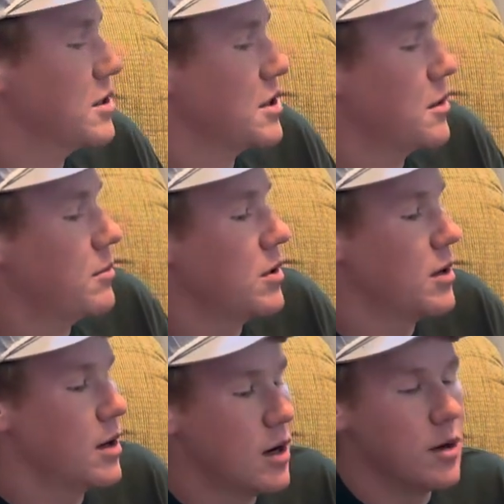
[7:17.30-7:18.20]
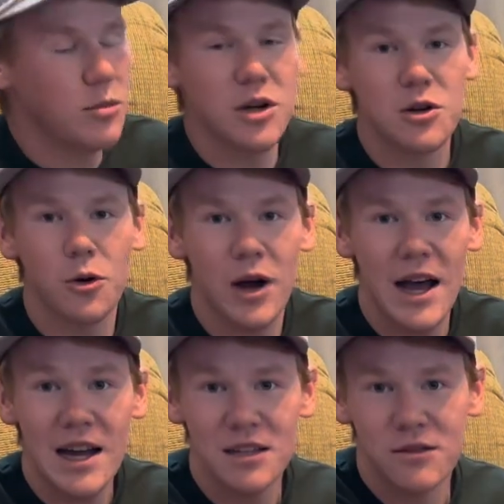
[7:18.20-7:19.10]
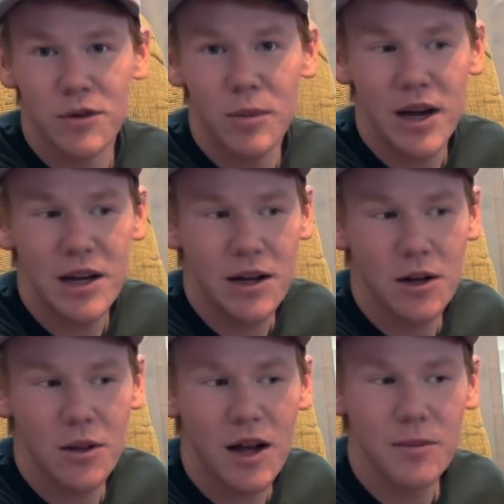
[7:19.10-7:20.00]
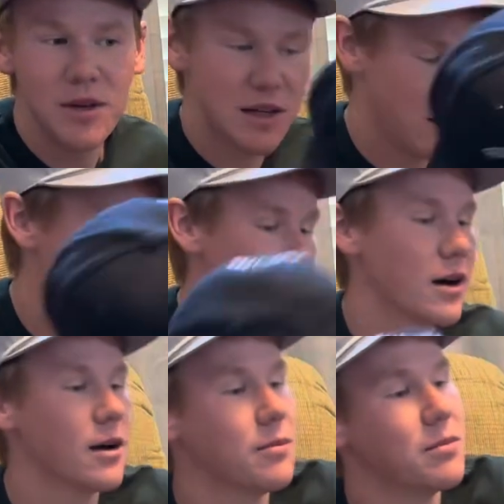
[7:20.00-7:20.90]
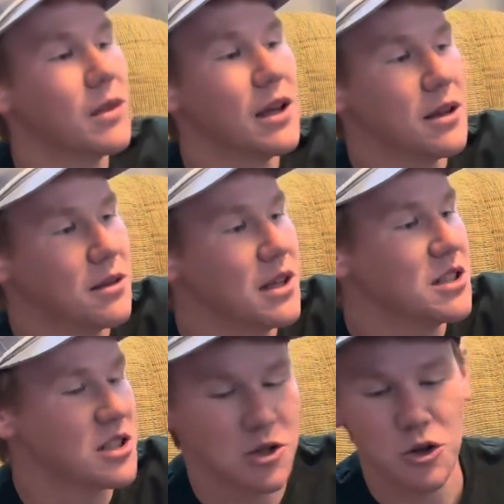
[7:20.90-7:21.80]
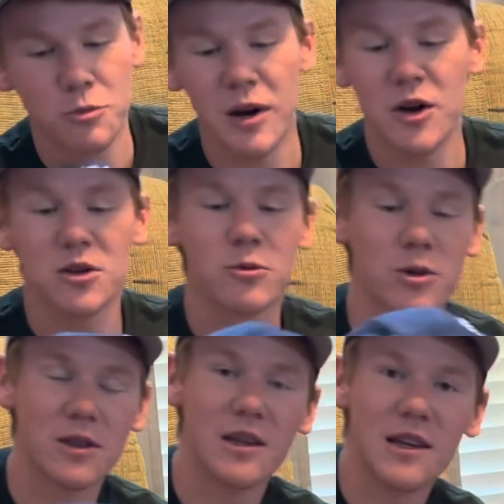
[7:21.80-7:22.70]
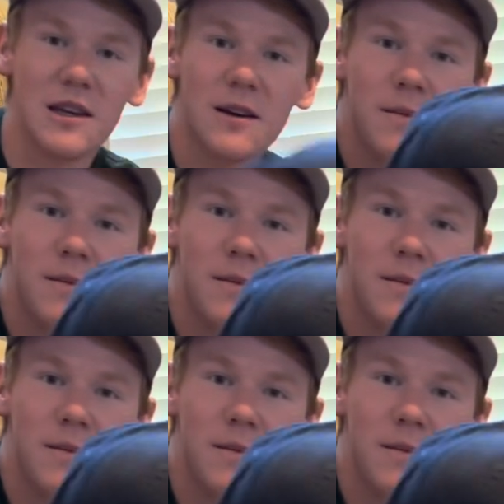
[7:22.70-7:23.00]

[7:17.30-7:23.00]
some pretty cool hats for my allotment. These 2 both with the